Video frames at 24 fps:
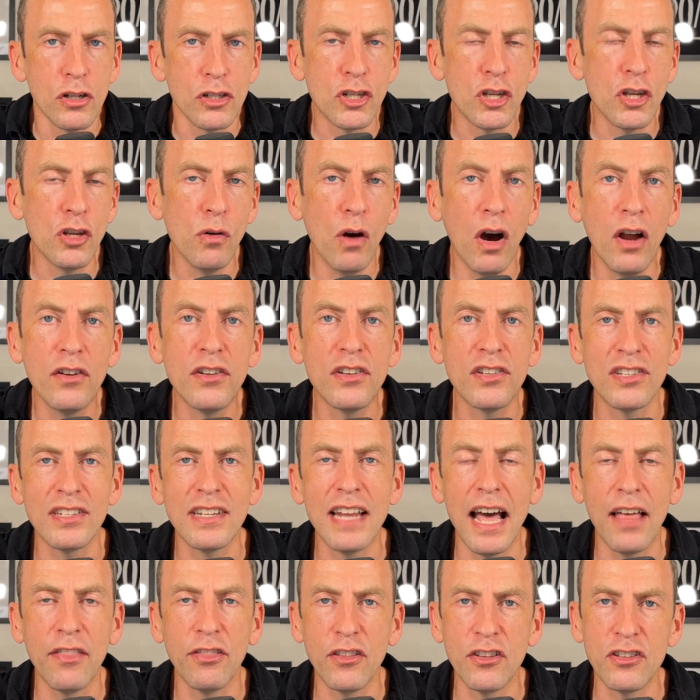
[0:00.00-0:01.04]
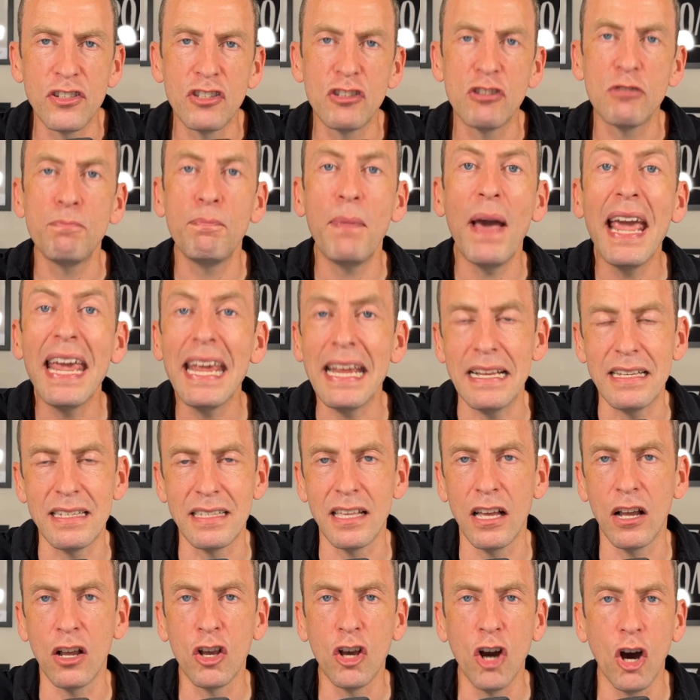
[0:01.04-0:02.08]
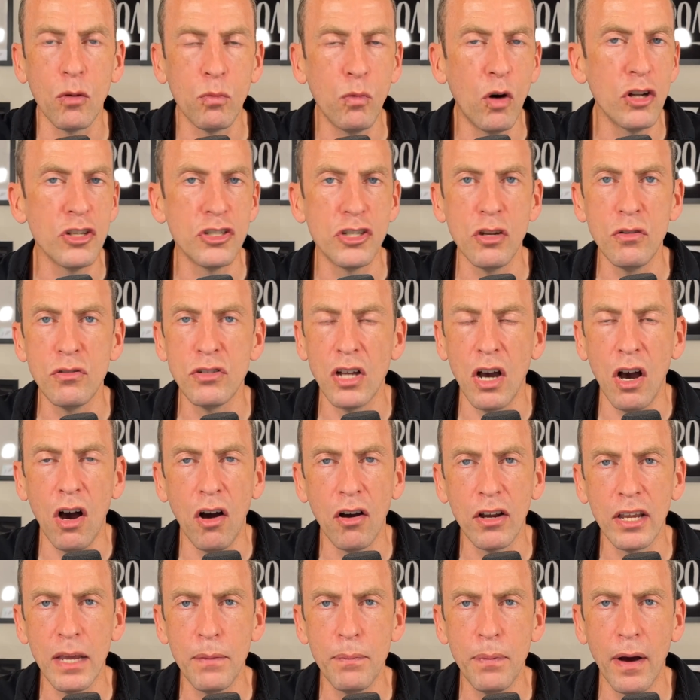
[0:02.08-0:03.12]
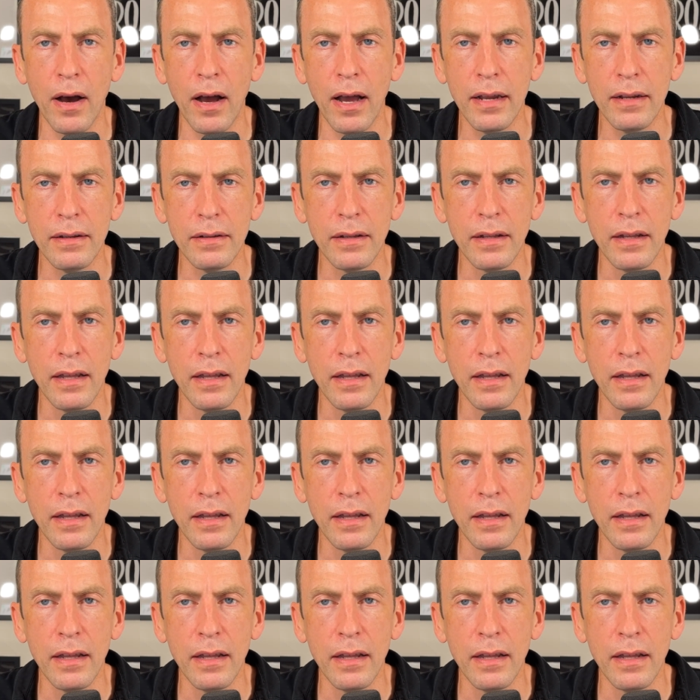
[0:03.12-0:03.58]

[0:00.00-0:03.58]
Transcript: to understand the space that God wants you to occupy.